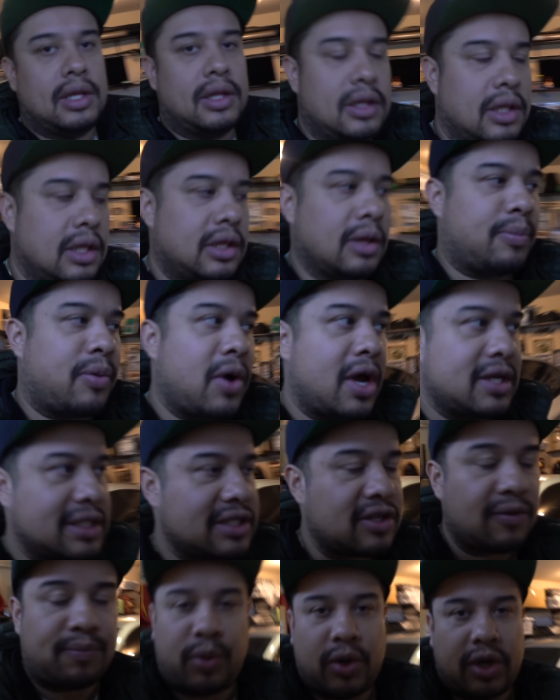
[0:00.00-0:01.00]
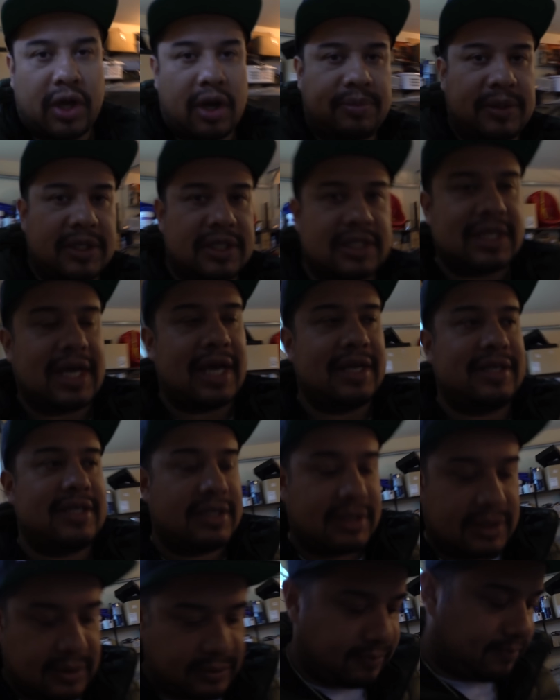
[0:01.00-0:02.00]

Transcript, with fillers: it, the process of putting up these lights,